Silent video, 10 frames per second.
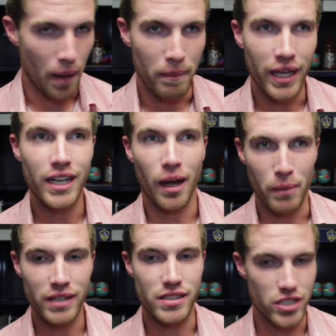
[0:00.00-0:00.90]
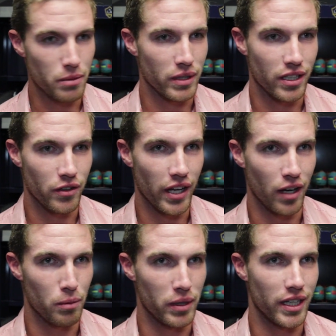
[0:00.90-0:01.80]
Or? I meant to chip it, no
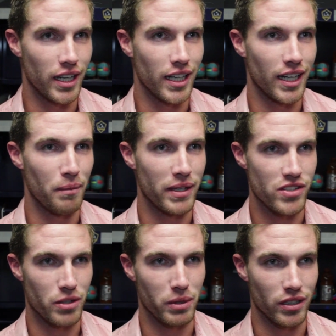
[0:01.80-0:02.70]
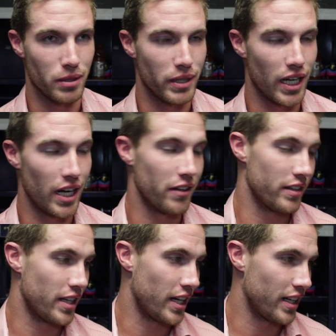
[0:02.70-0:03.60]
doubt. But I meant to chip it a little bit higher
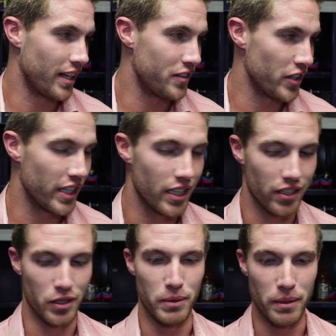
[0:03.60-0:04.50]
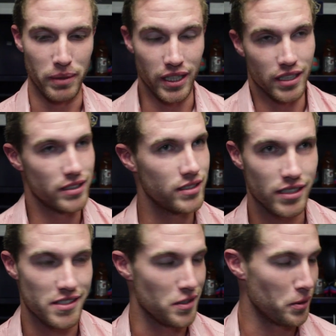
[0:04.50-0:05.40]
than that. I underhit it a little bit, but it
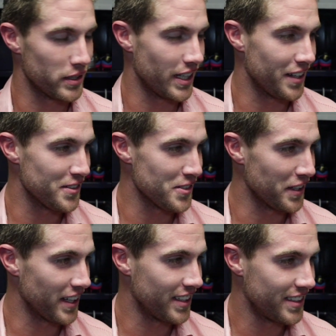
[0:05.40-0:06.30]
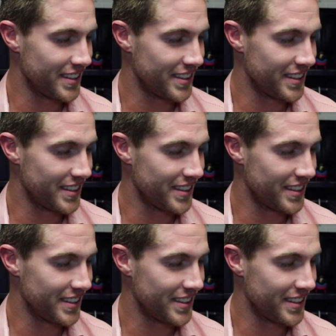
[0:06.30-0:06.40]
still worked out. So, yeah.